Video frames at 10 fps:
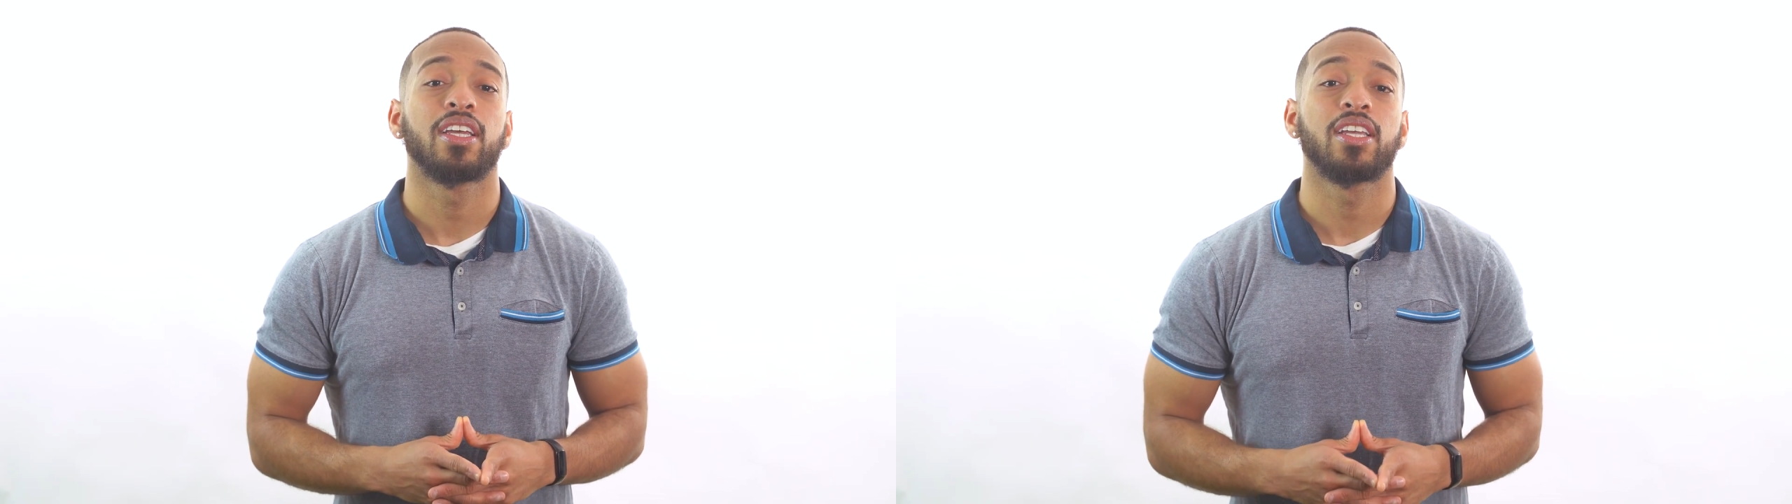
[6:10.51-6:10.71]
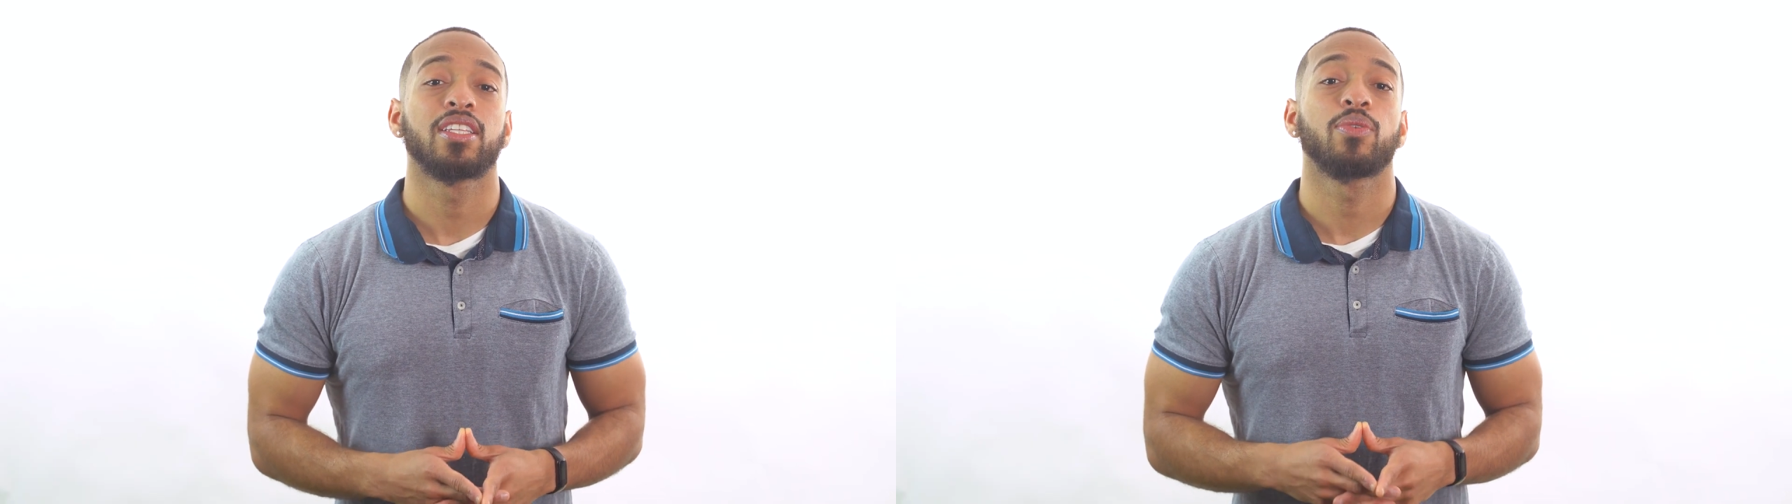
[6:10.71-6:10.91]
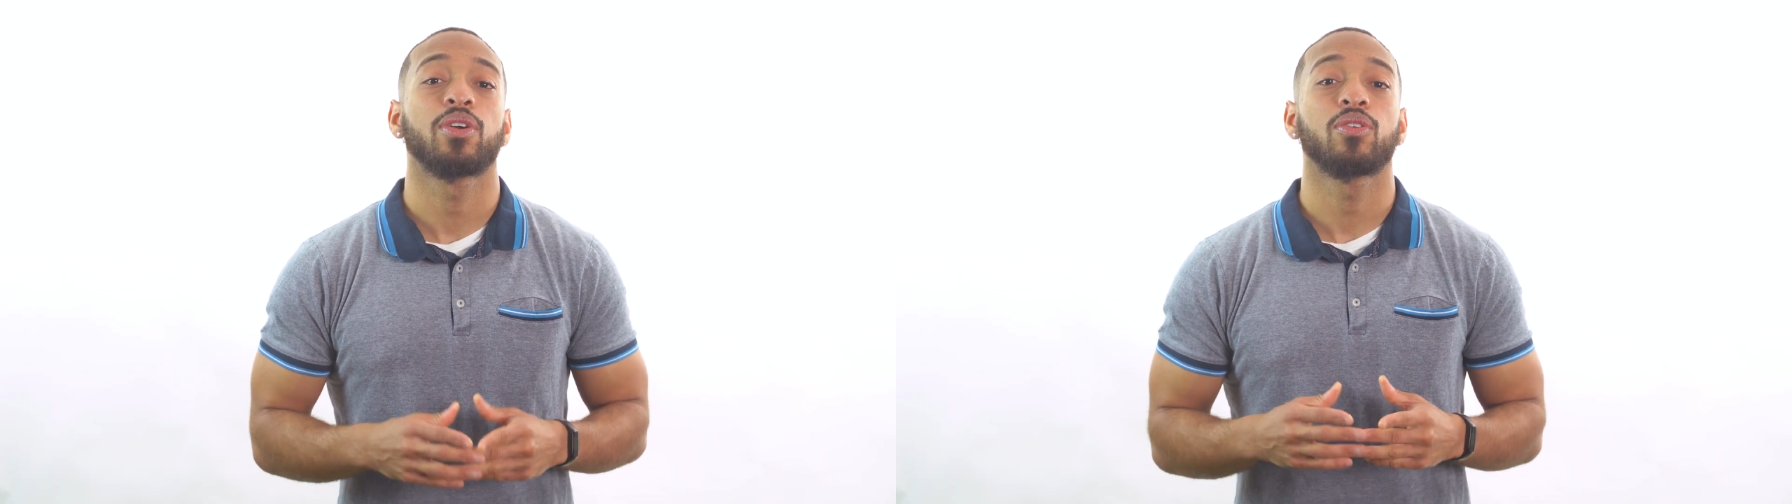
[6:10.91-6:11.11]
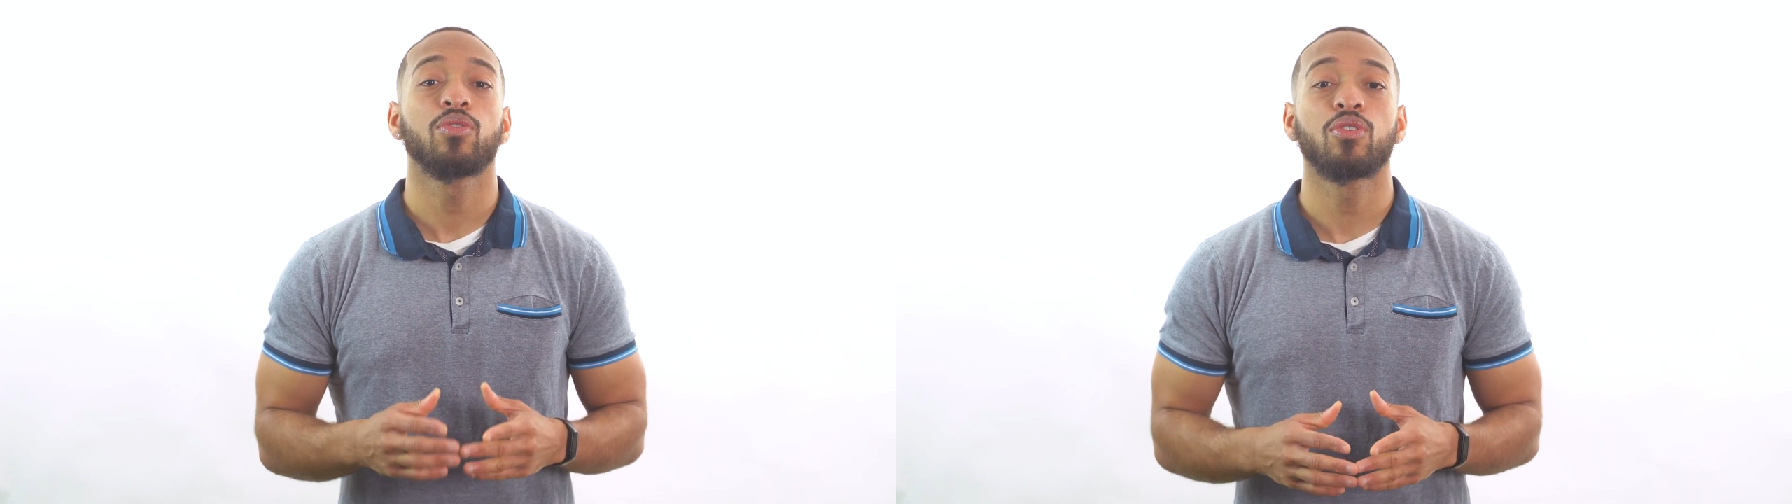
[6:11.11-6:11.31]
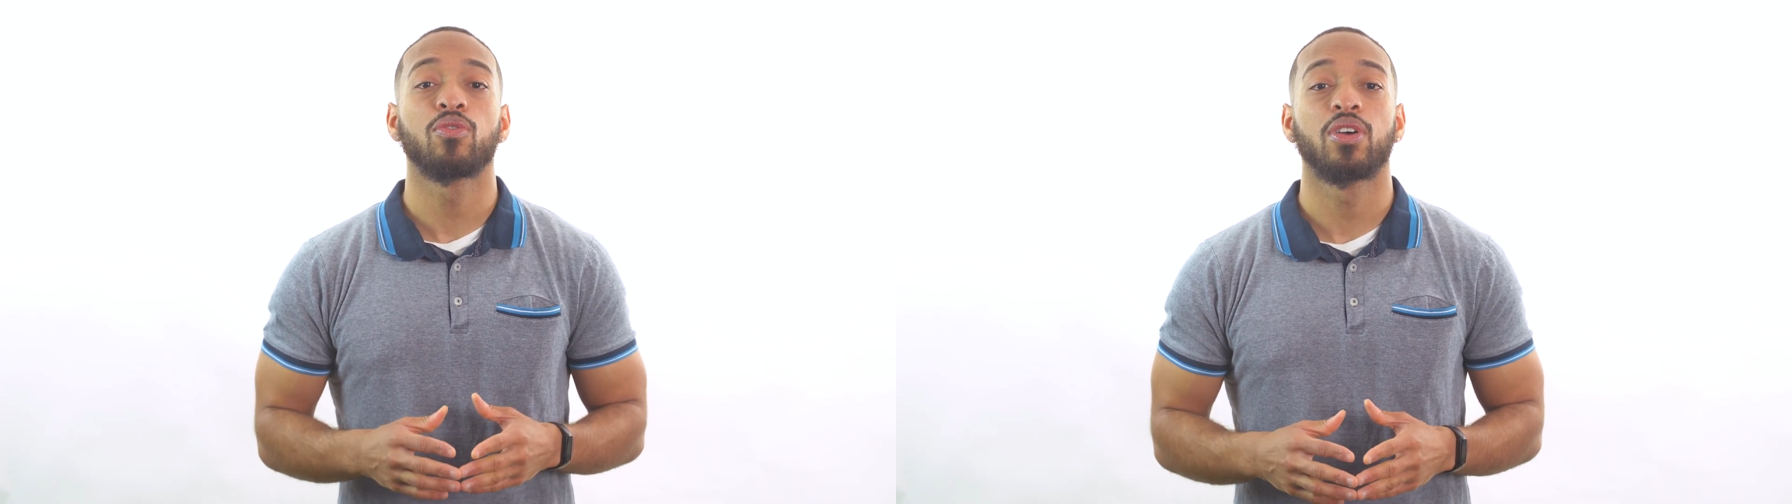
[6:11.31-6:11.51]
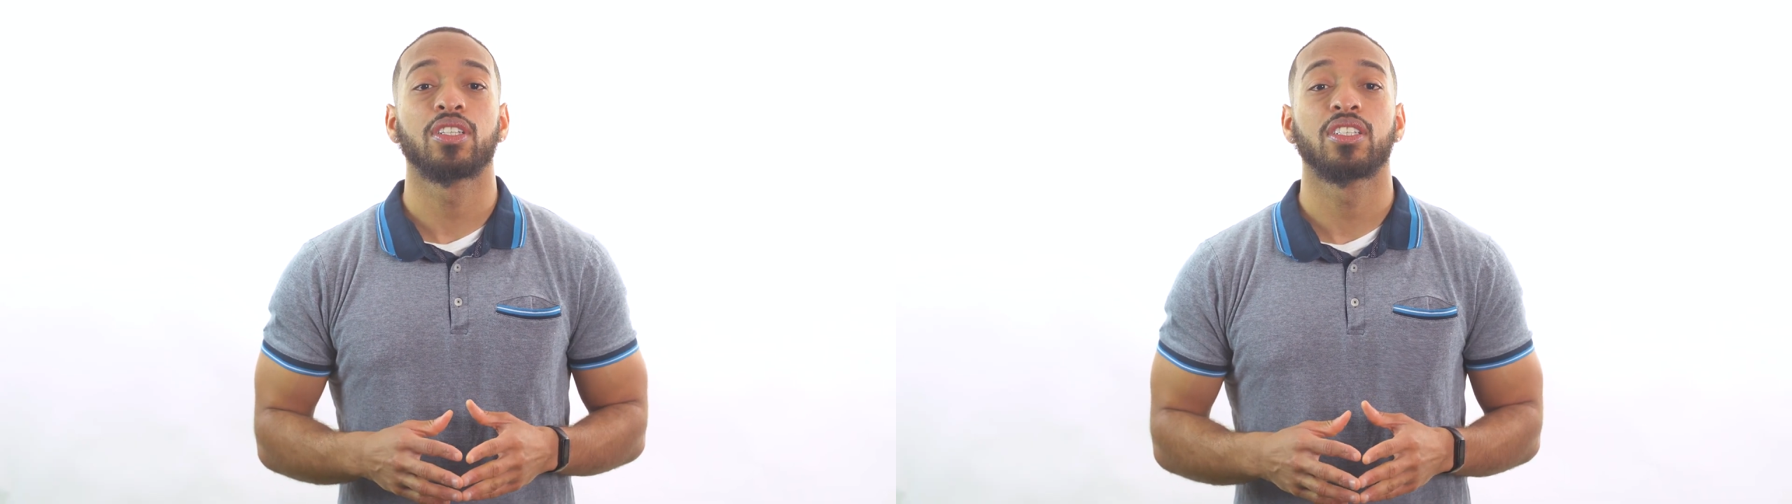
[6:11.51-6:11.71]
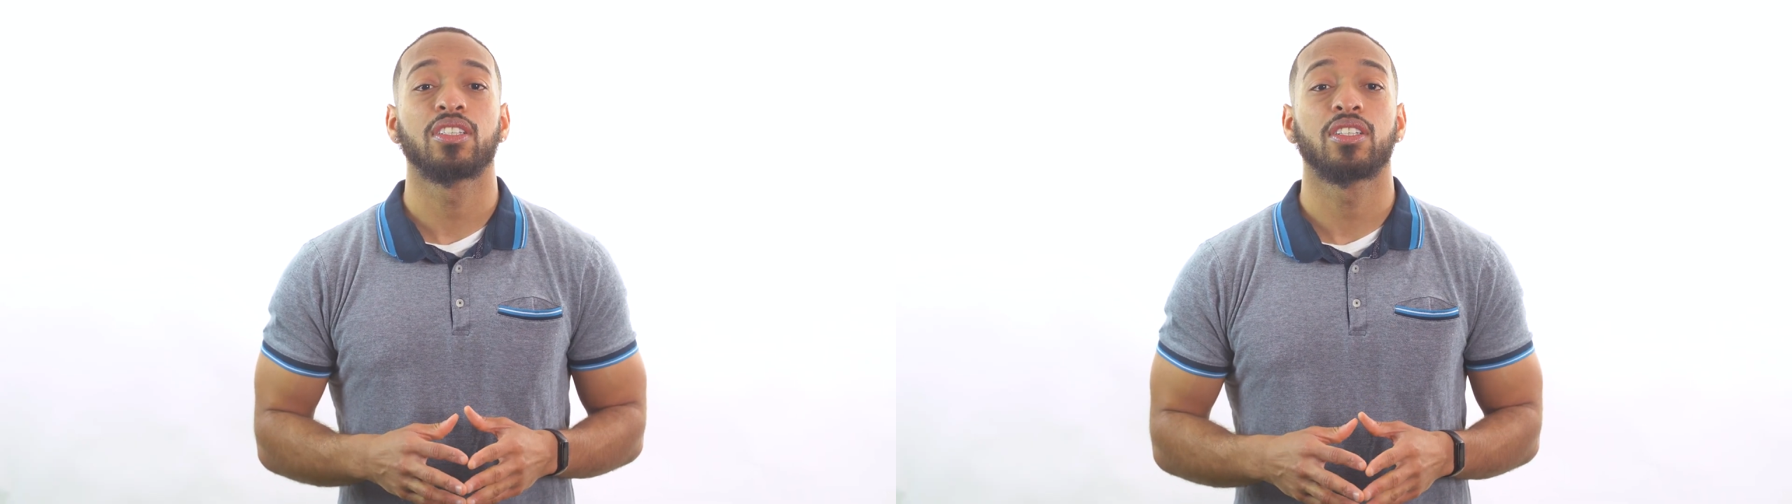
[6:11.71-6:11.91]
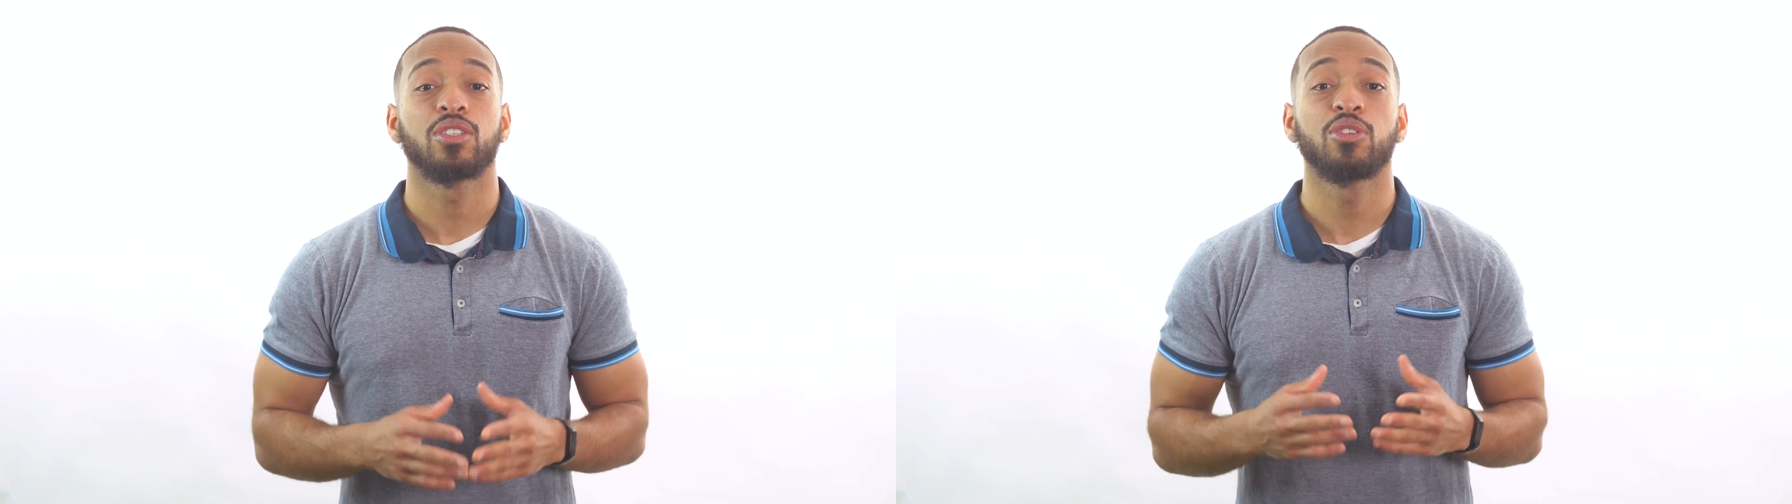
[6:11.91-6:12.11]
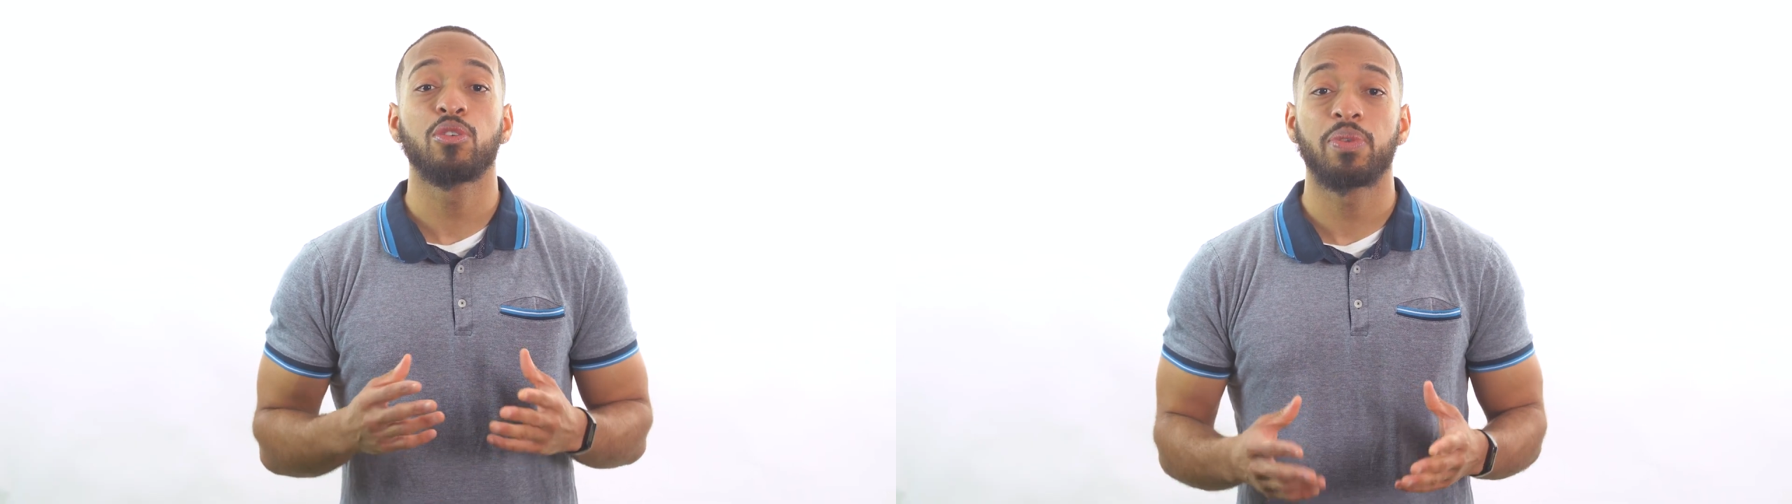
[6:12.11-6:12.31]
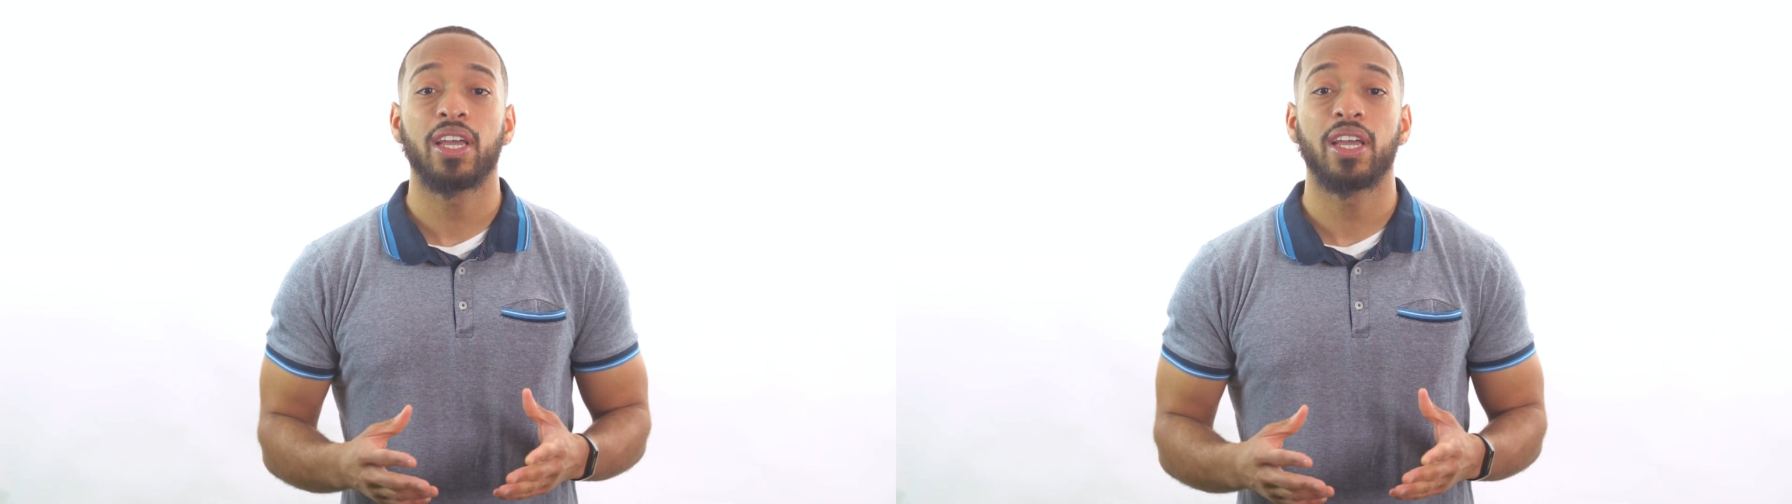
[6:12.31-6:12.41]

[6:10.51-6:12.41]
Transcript: is that when Google runs into two